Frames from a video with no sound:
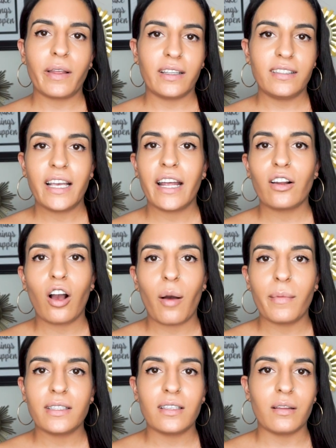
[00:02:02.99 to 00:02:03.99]
like 10
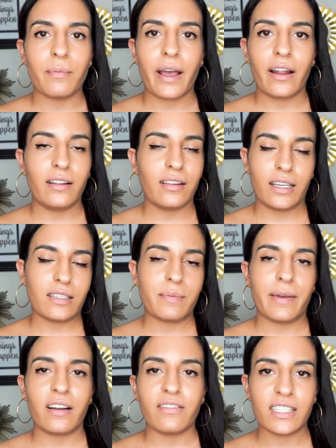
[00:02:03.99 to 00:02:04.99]
comments in like a
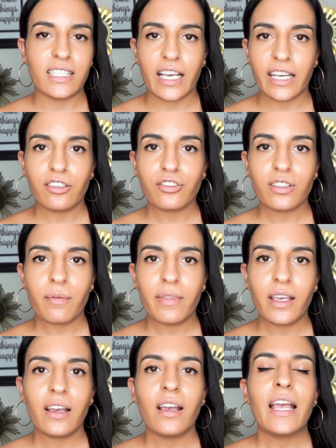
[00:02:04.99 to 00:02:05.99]
span of a second or
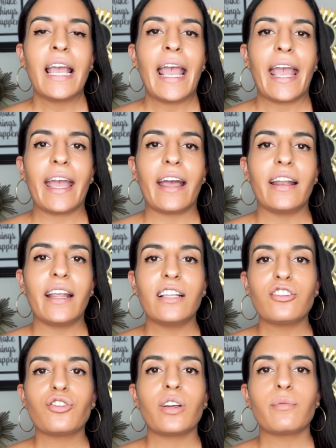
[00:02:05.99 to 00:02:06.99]
something. And
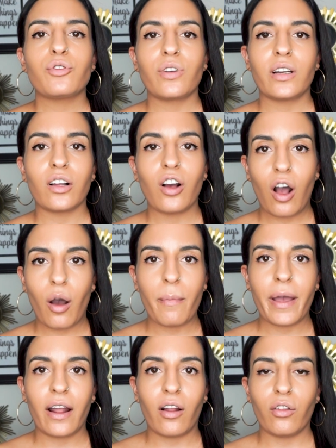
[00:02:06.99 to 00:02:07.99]
Instagram is trying to
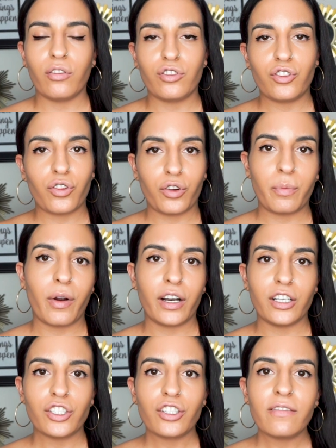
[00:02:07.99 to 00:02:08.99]
combat all these
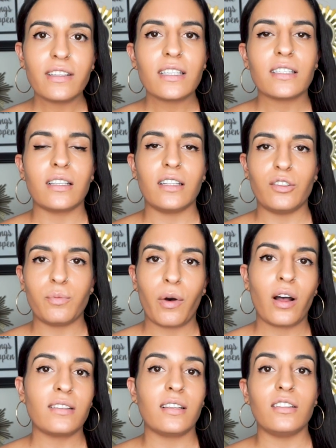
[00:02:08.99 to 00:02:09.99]
third-party services and these
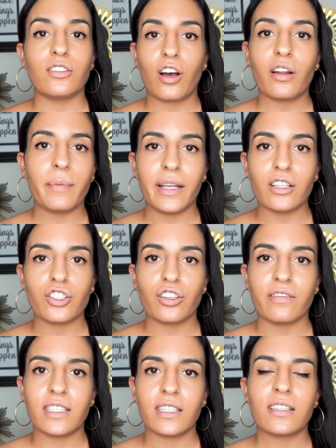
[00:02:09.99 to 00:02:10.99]
bots and these automated
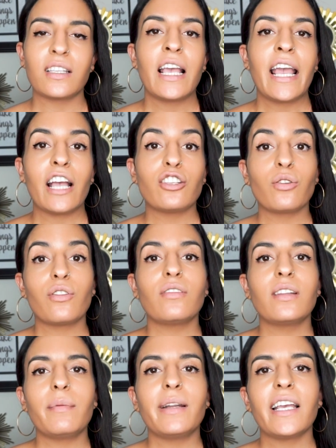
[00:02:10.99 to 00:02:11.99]
services. And so they're
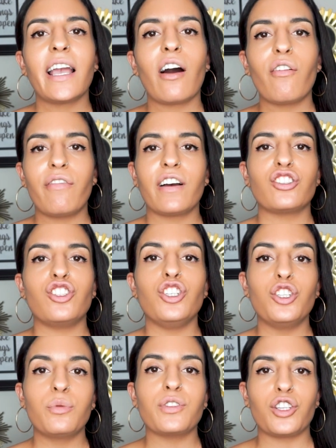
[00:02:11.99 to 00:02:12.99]
limiting how fast
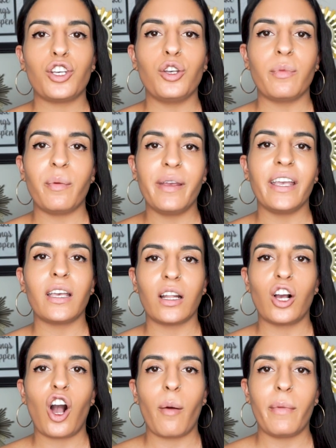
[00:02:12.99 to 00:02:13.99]
you as a human being
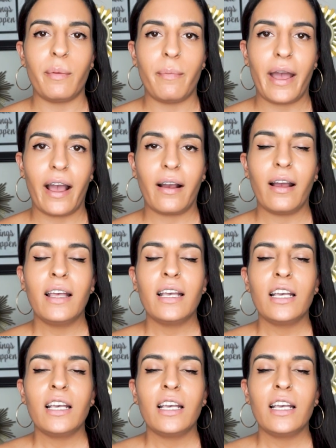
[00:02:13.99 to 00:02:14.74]
can comment back.